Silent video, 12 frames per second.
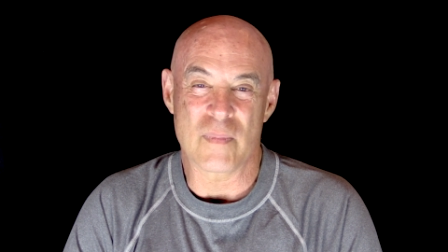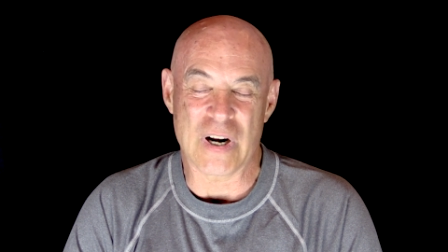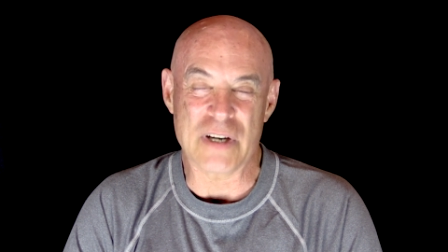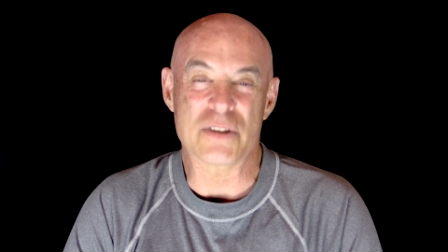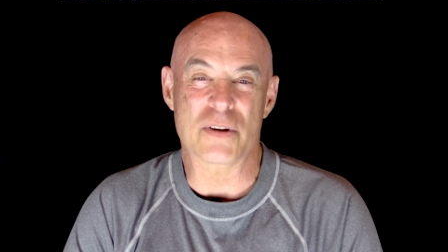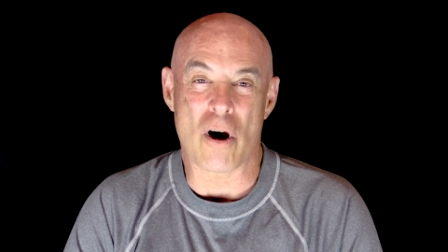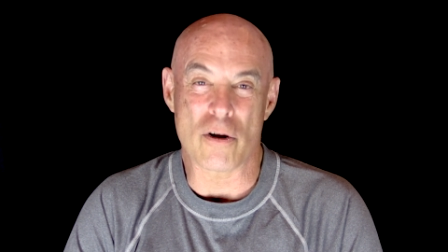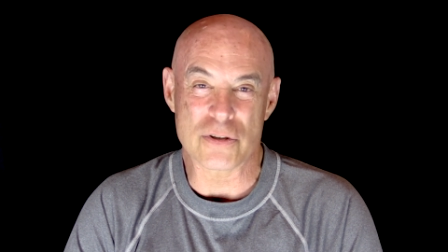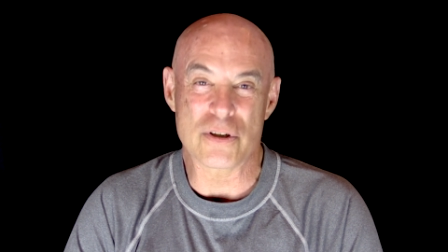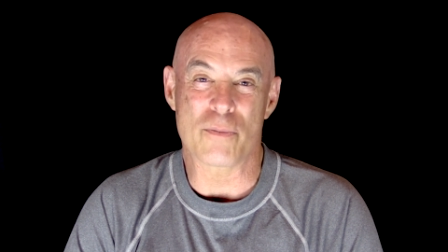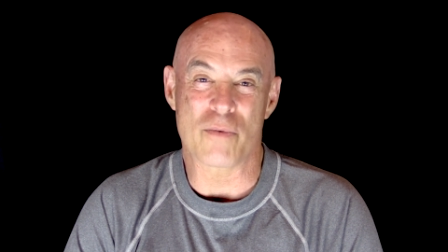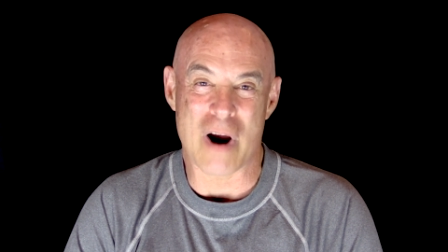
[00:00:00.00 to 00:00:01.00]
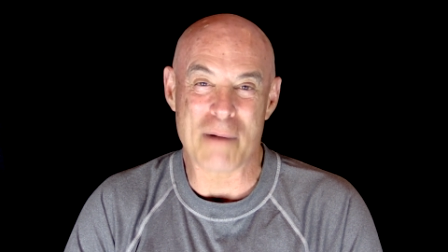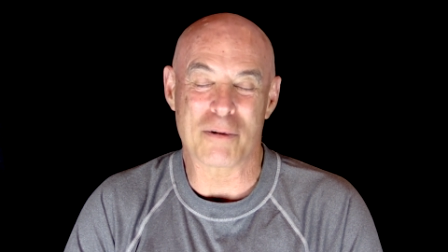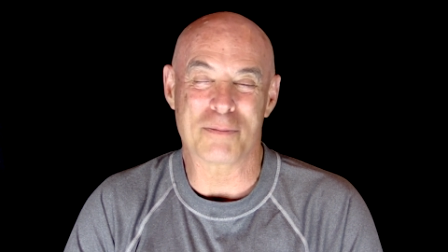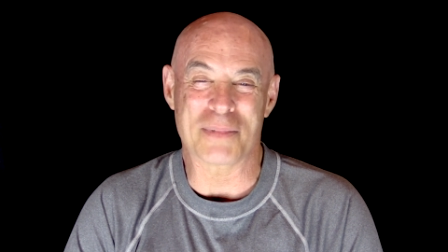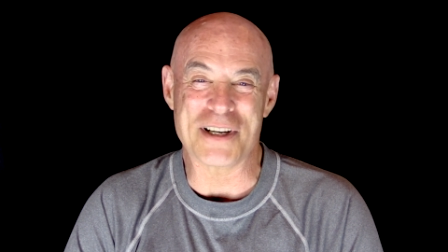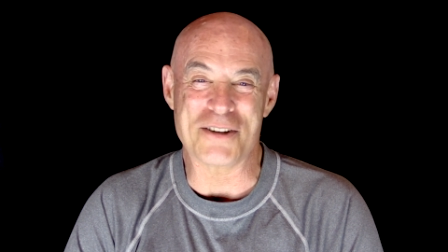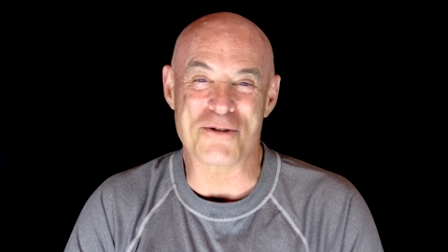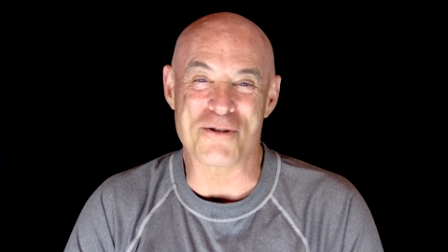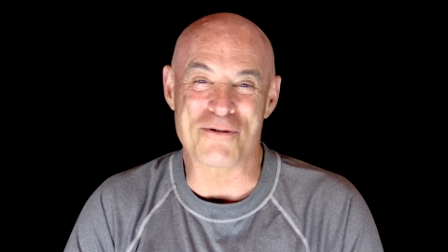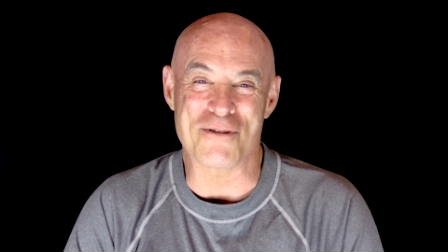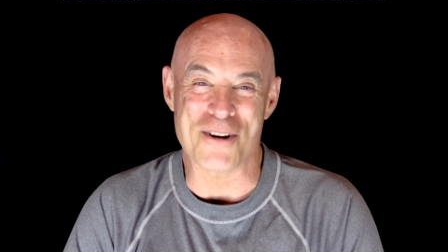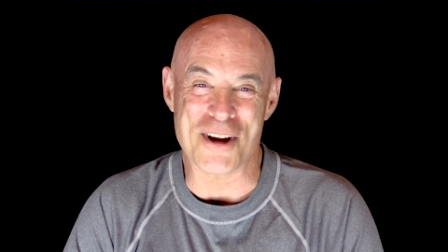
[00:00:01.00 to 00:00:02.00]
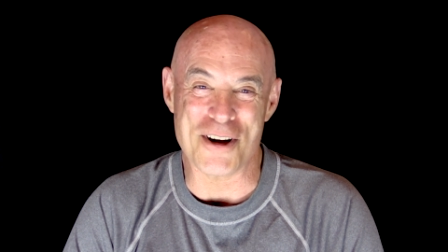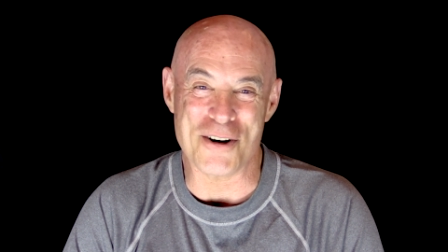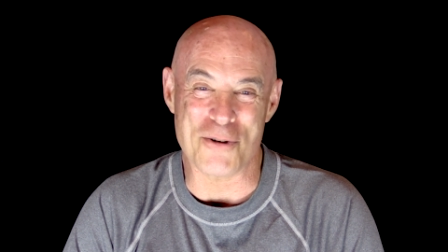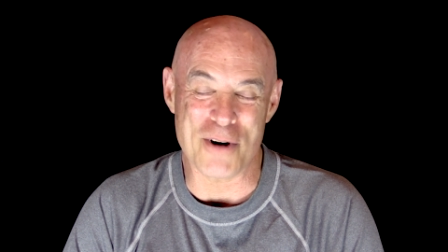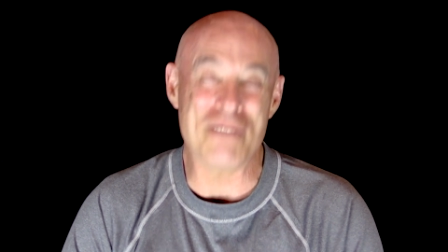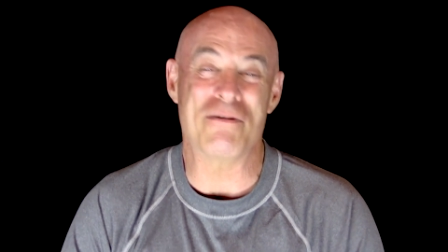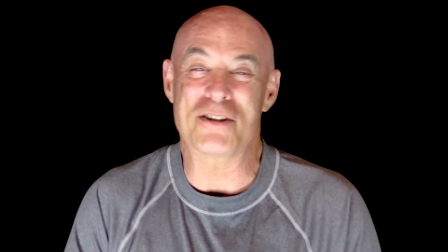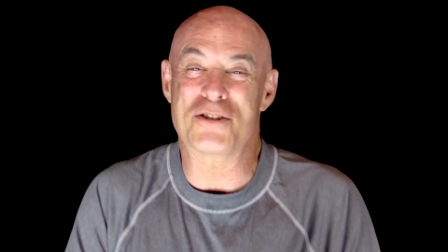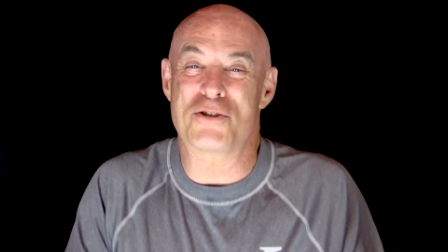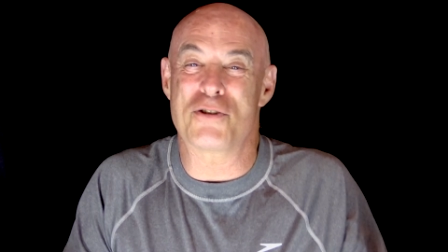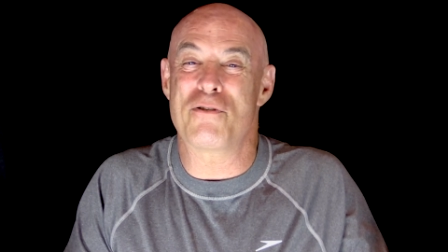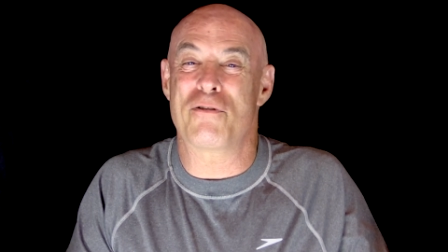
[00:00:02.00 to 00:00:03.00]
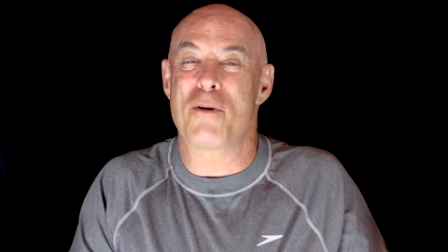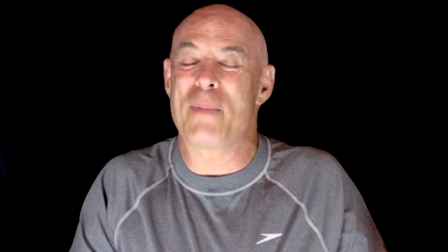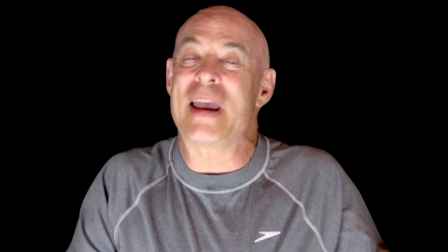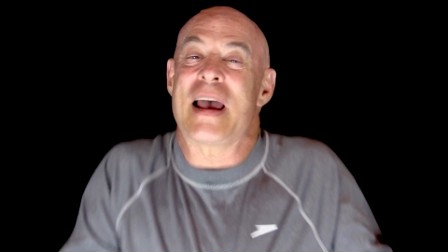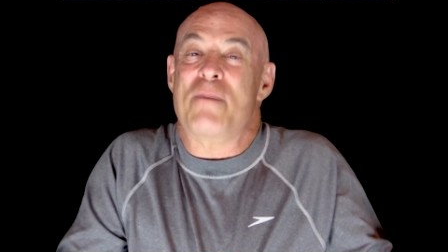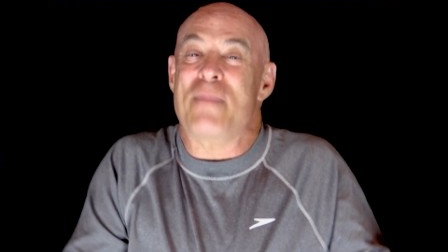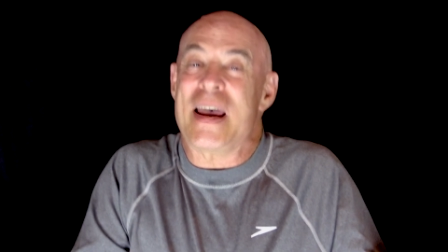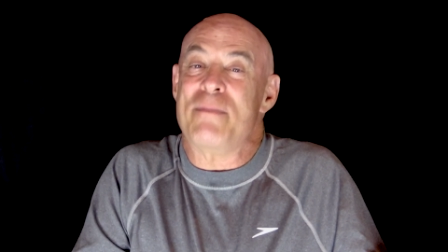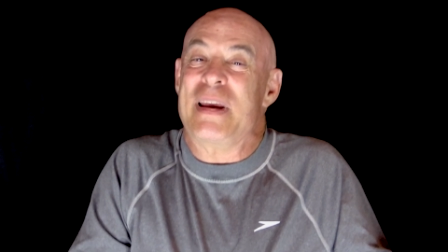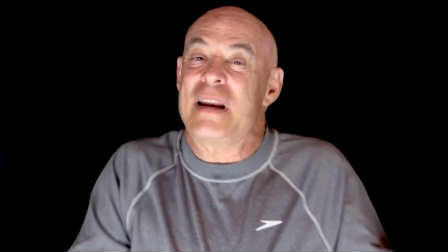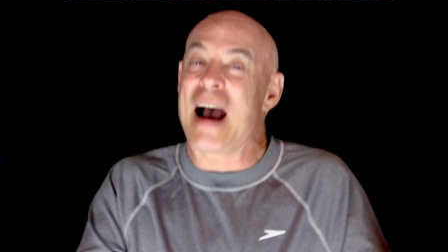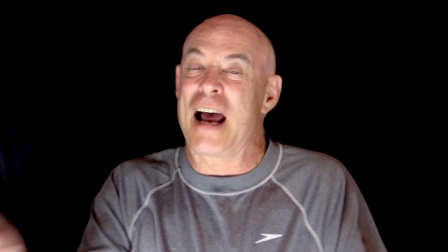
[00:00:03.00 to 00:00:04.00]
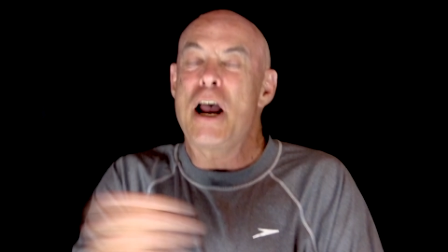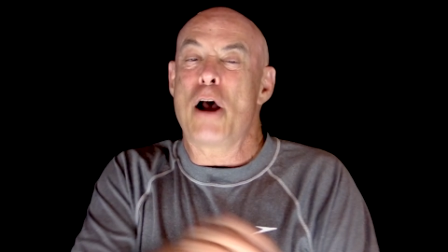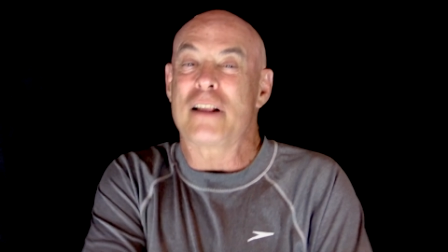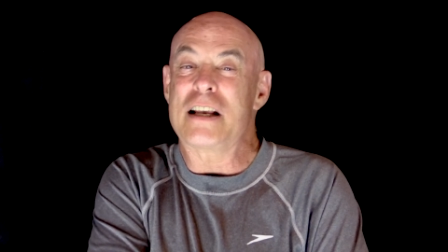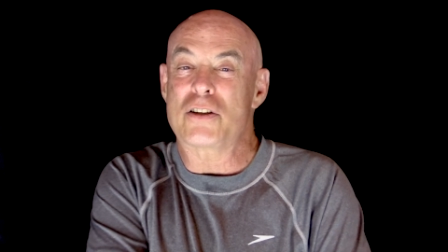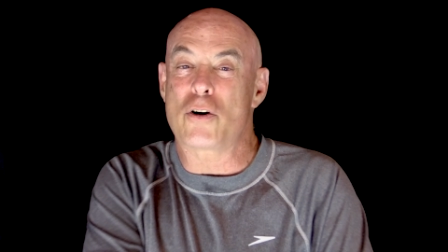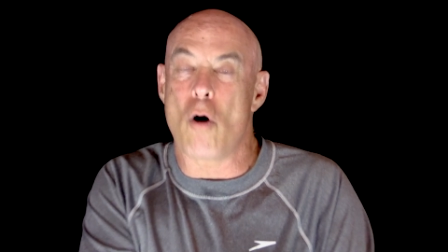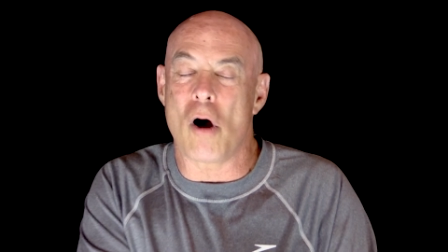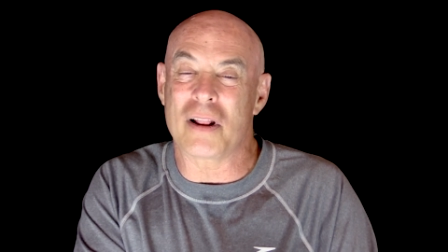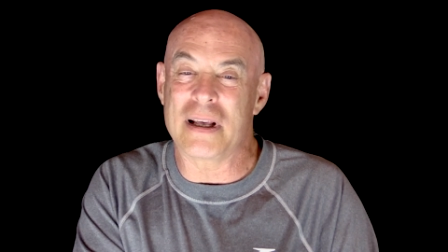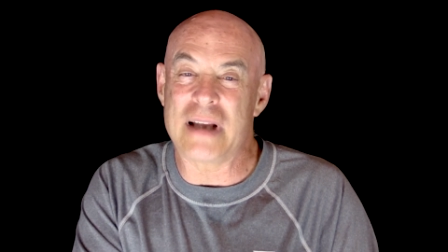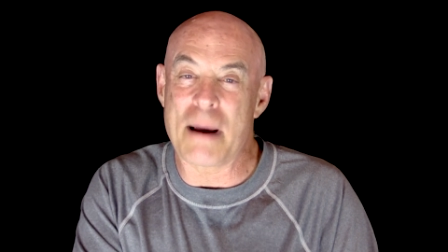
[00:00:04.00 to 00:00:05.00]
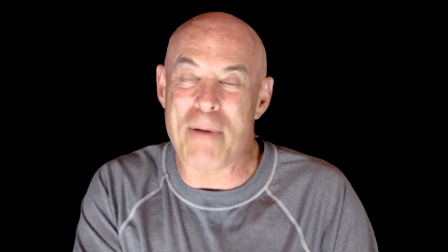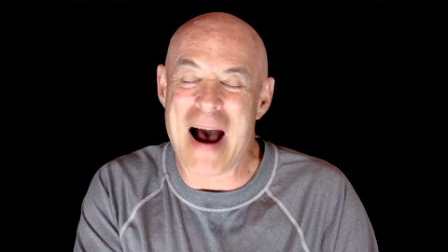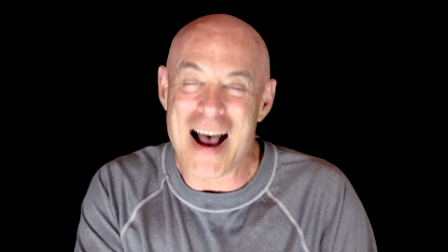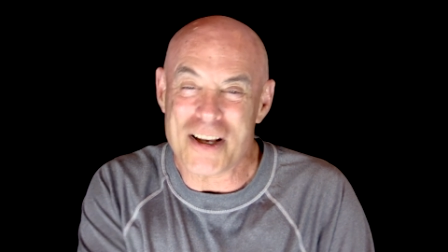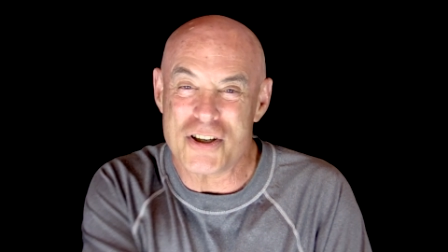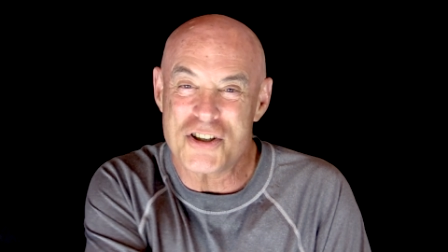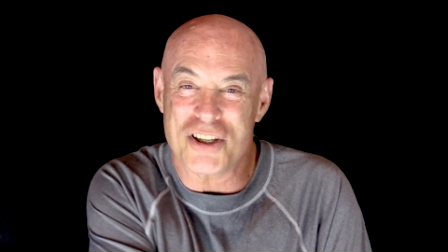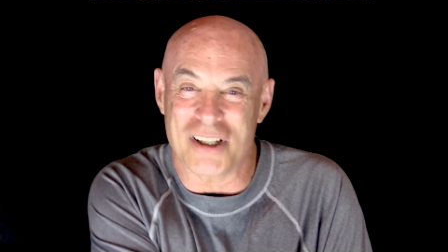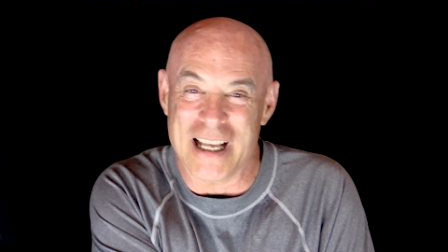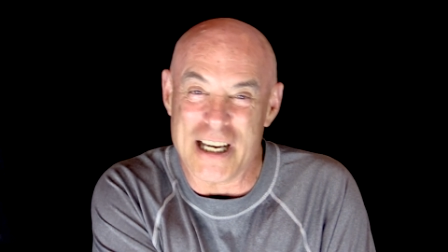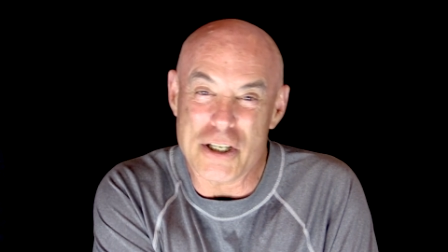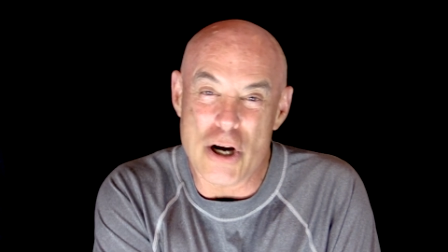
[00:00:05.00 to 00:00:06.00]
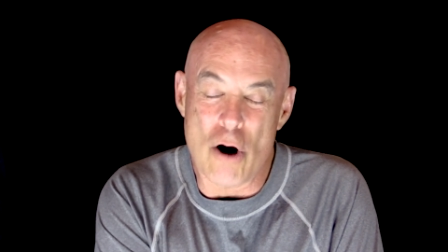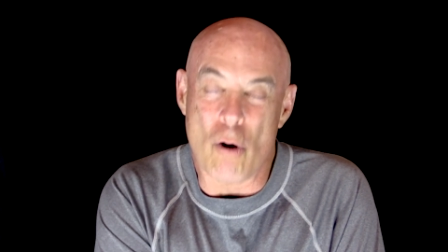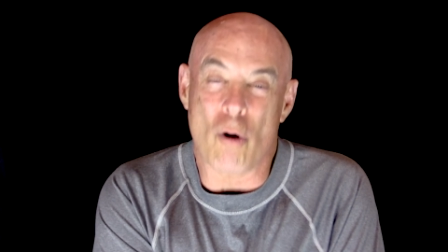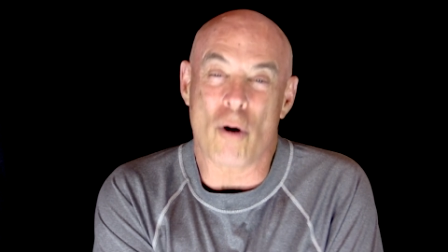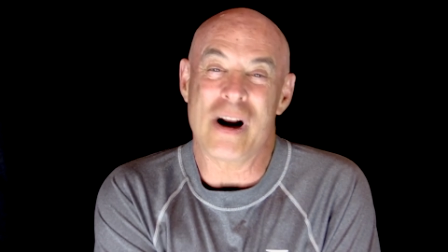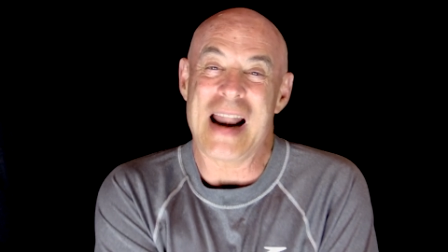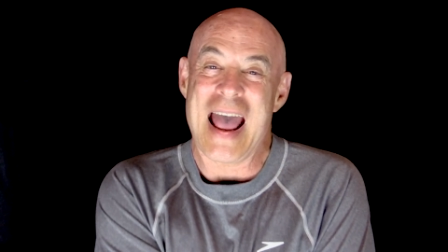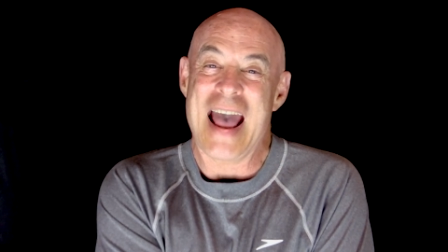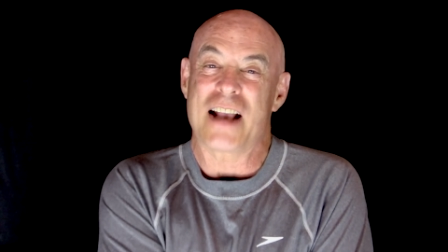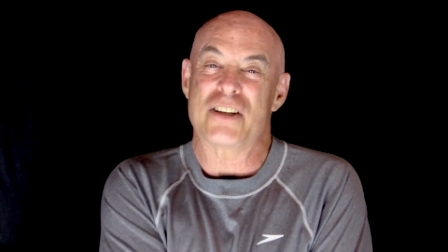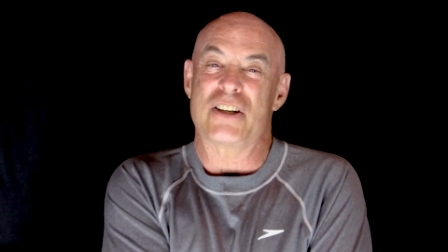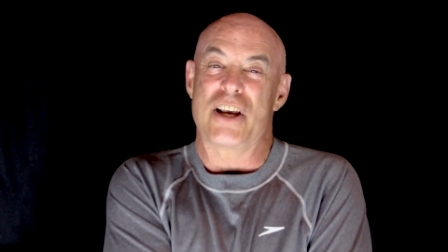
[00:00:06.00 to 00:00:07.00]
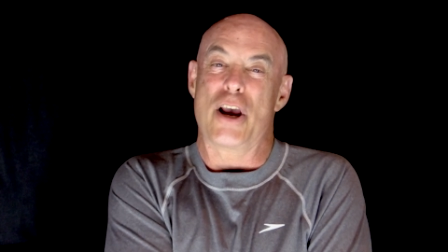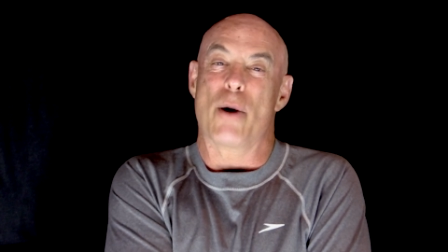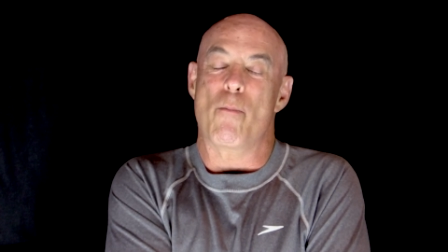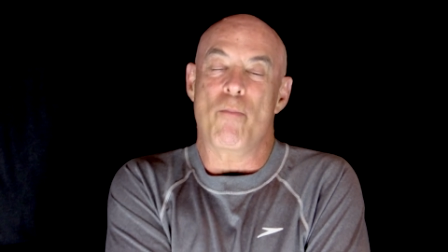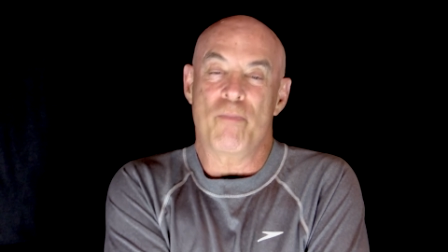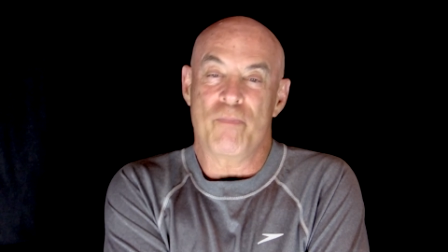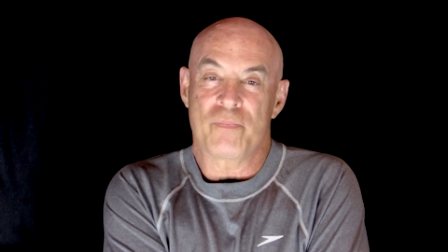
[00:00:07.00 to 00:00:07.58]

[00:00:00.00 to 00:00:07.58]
but it's also probably true for you. If it's true for me, and maybe not, let's call it a postulate or an axiom.